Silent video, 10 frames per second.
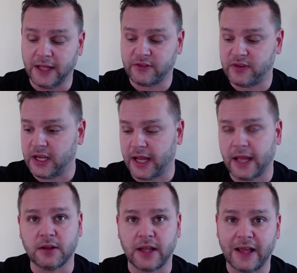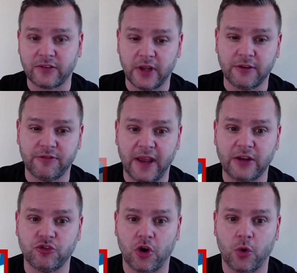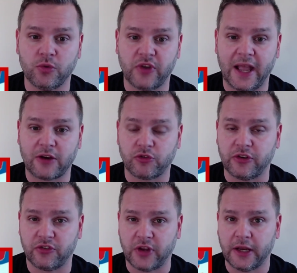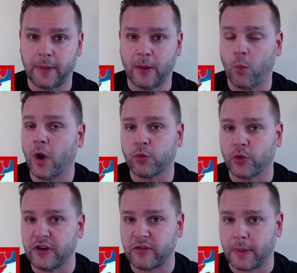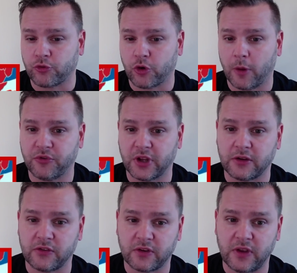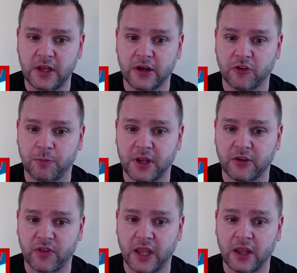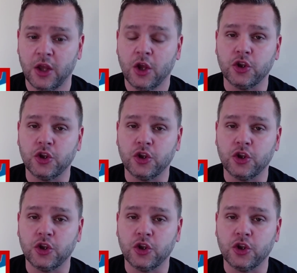At CNN last night, Van Jones actually stated that one reason the Trump ticket succeeded is because they